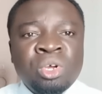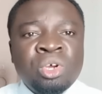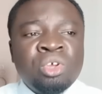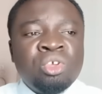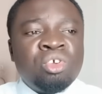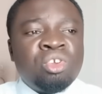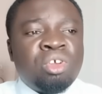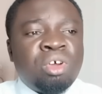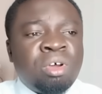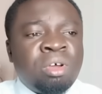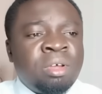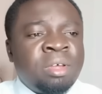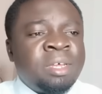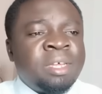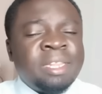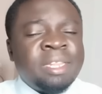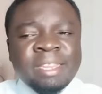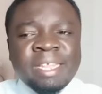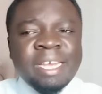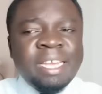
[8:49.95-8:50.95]
You know,
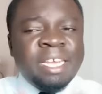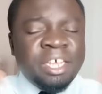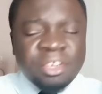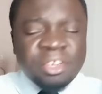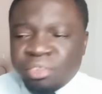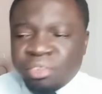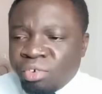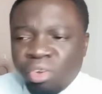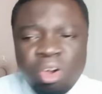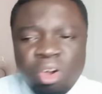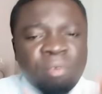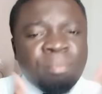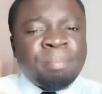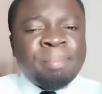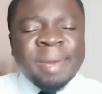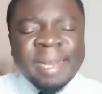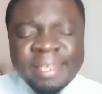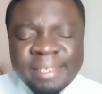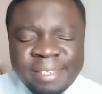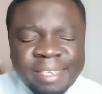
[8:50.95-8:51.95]
the issue of
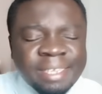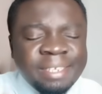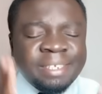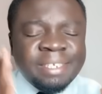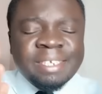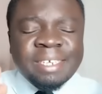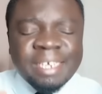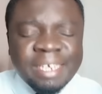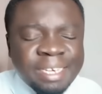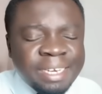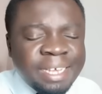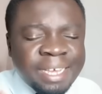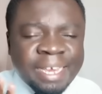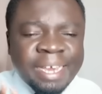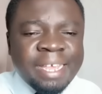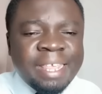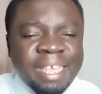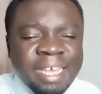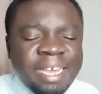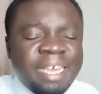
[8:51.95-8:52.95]
presidency in
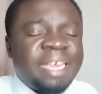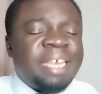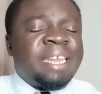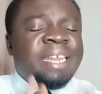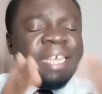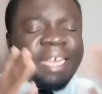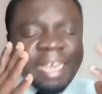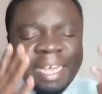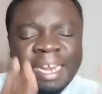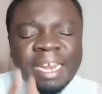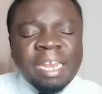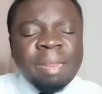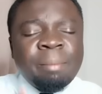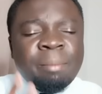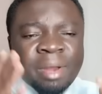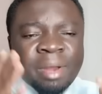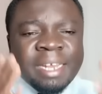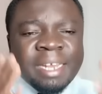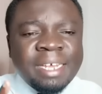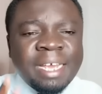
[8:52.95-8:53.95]
Kenya, in any
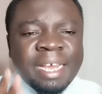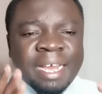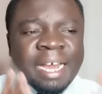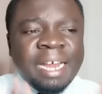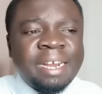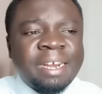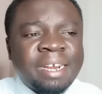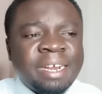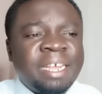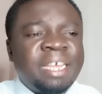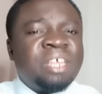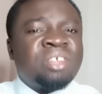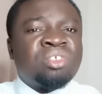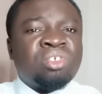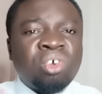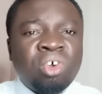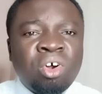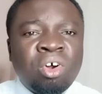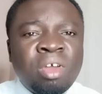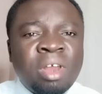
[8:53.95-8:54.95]
democratic country, is
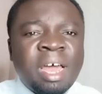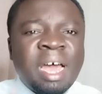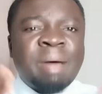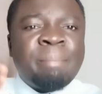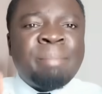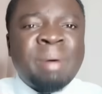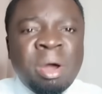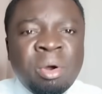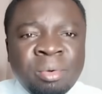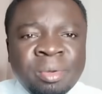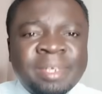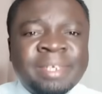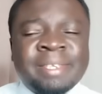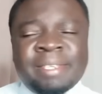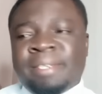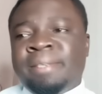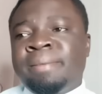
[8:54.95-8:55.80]
all about